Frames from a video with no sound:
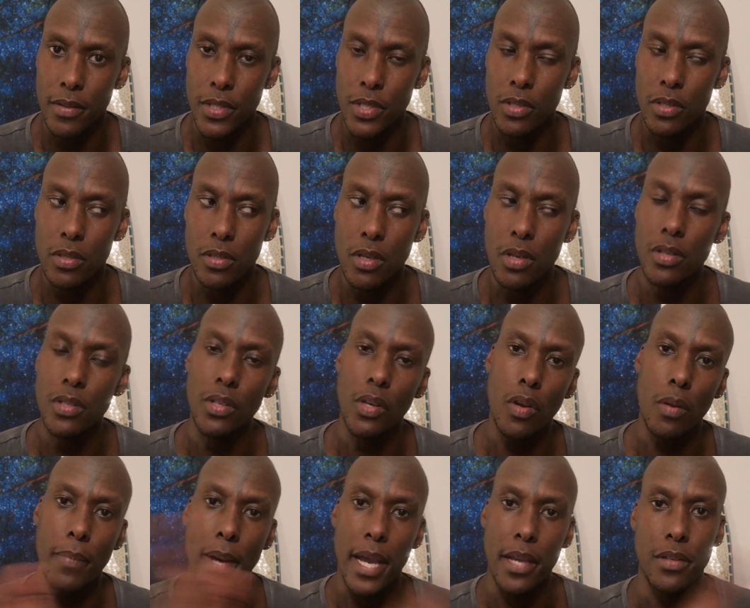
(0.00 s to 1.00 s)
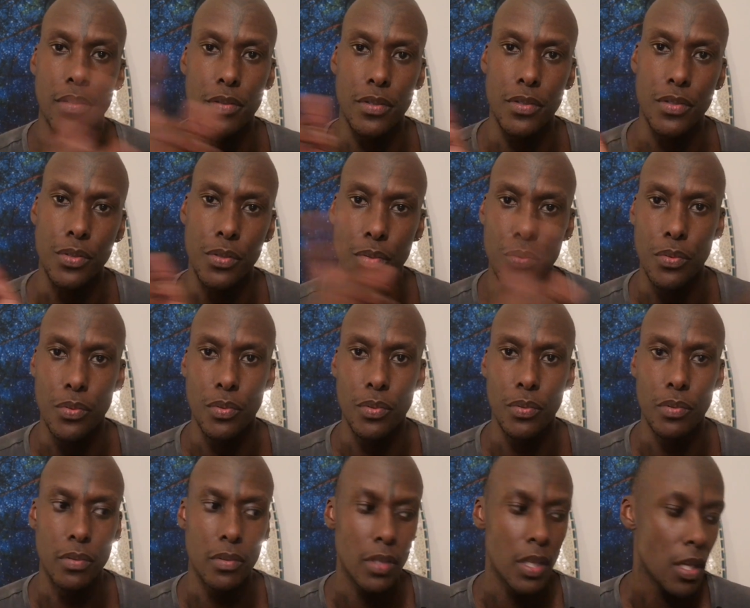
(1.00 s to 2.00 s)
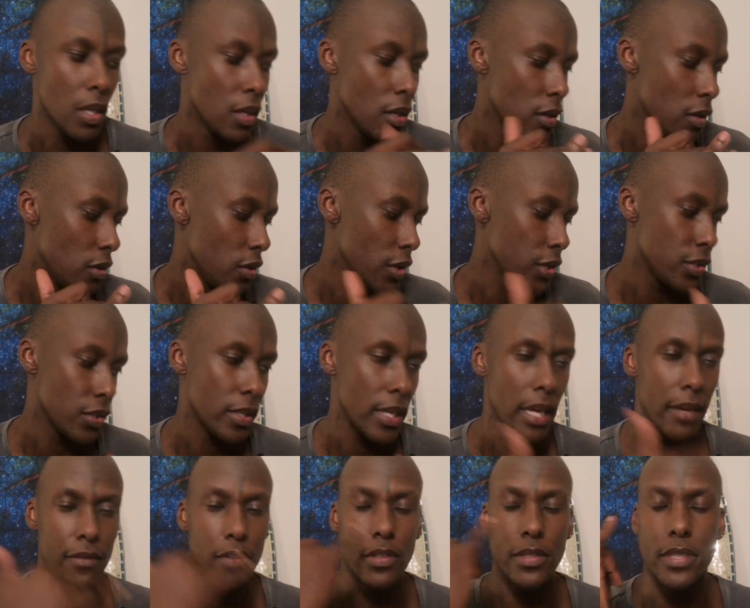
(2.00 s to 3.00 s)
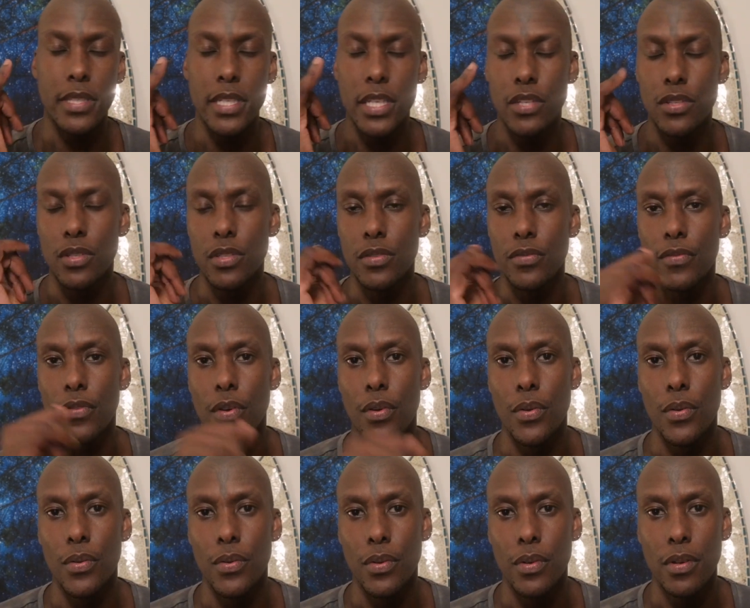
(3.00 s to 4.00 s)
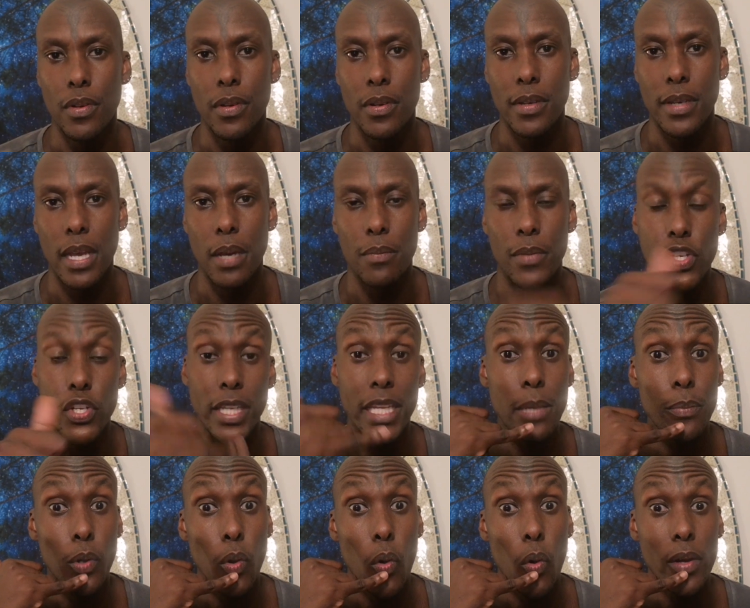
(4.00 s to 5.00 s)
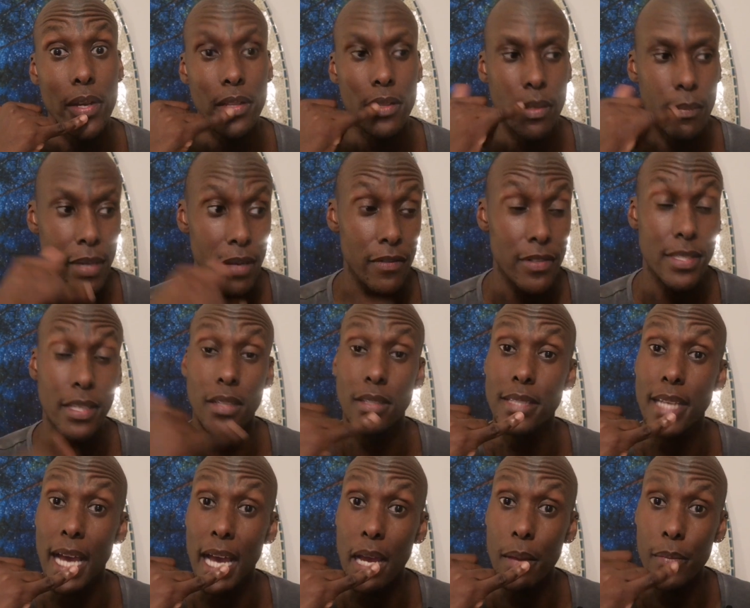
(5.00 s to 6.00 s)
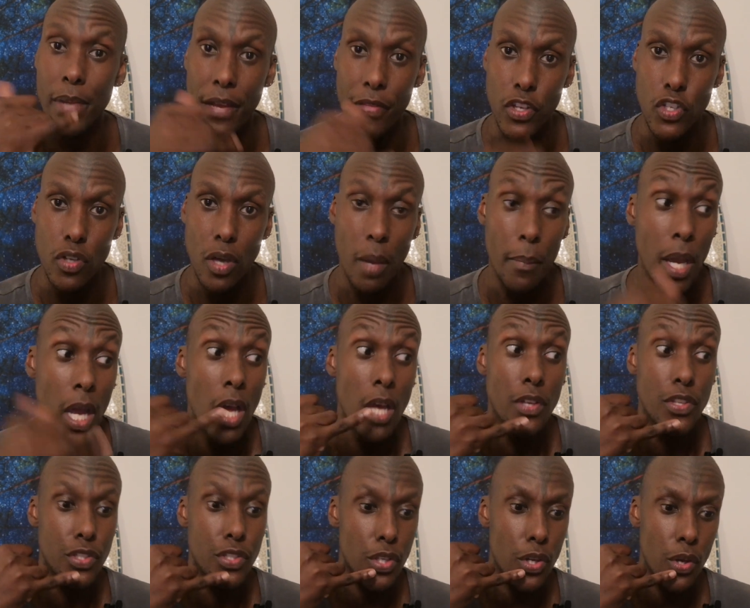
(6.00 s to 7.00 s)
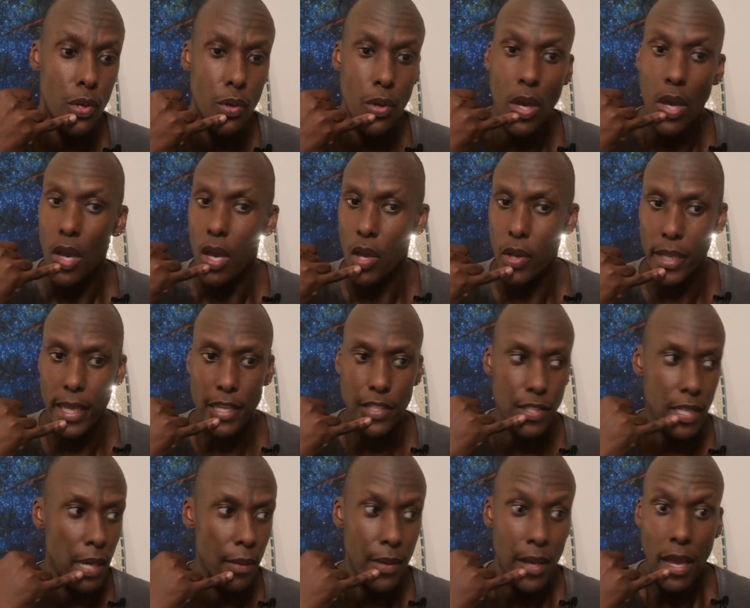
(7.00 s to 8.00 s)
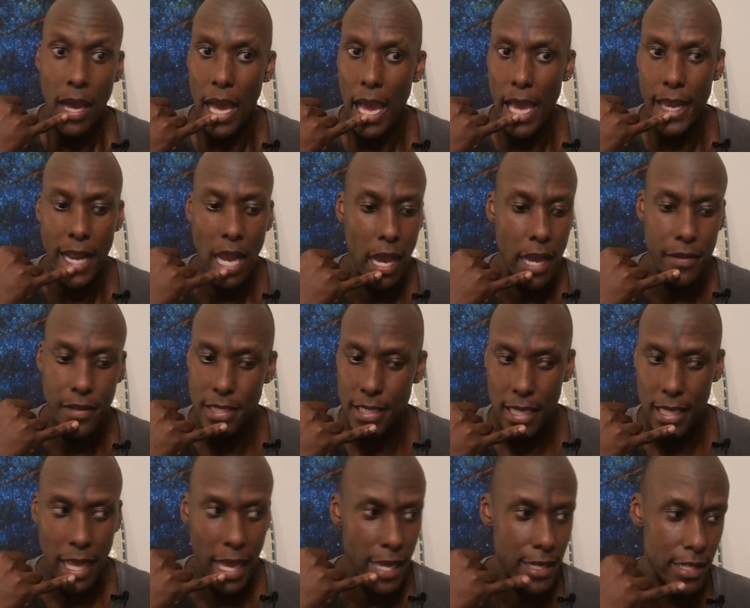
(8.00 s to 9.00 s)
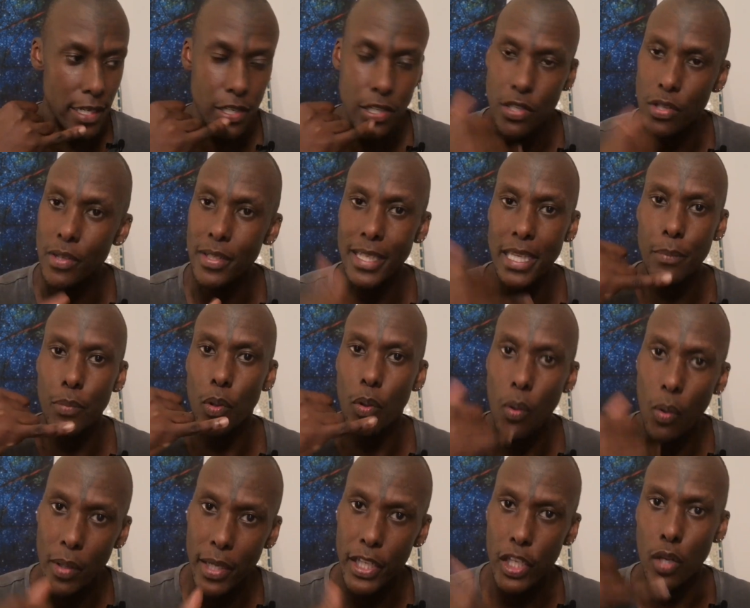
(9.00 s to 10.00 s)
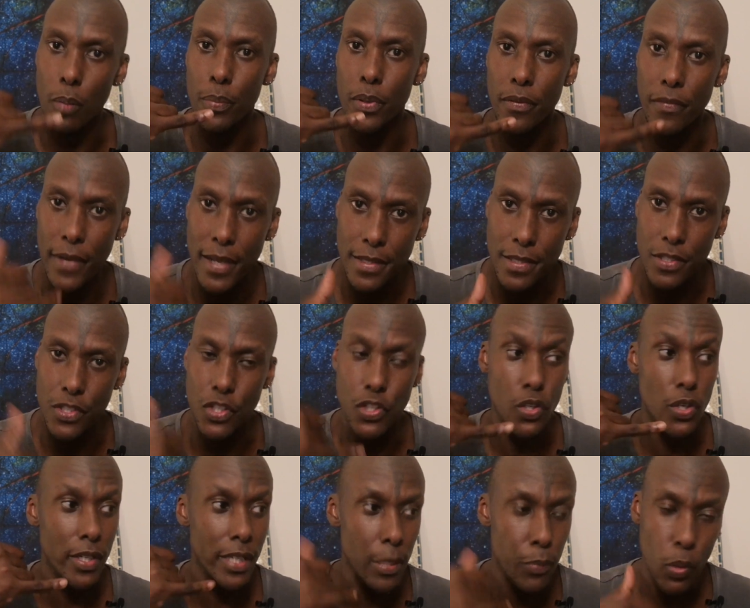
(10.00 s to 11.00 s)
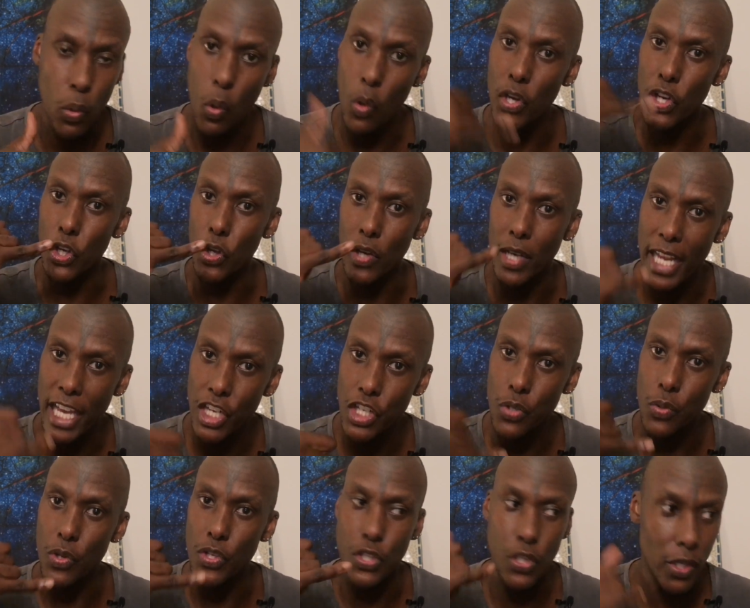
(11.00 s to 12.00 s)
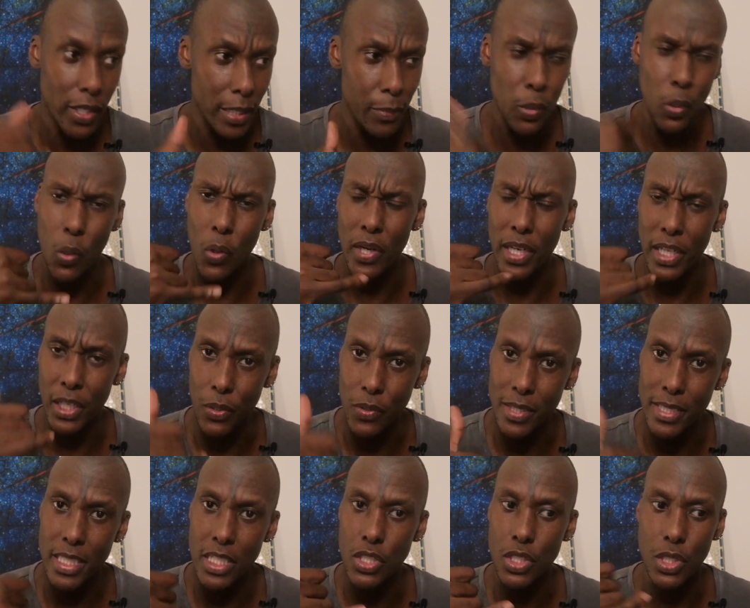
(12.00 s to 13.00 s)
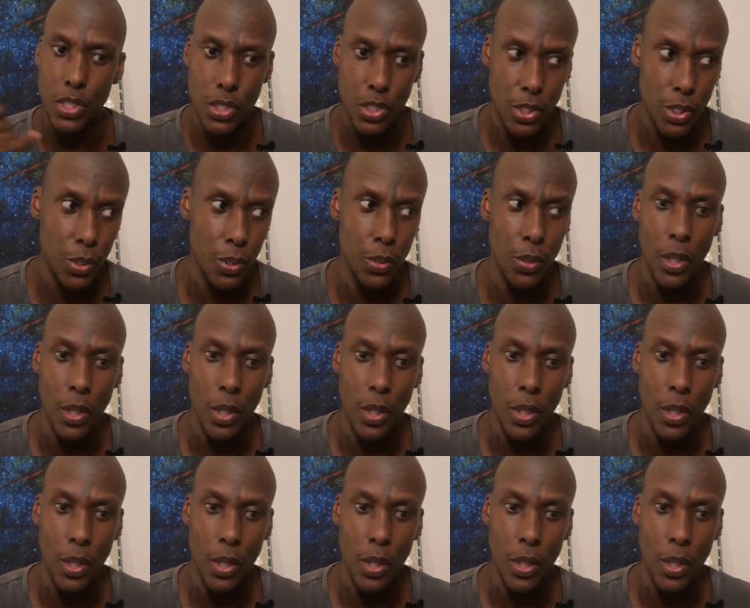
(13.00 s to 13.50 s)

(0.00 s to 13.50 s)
You don't go back to the school, or you don't have your teacher's phone number and you keep calling them every single time at the job. So, okay, so I now had this client, and you don't keep calling your professors, you don't keep calling your lecturers, you don't keep calling your teachers.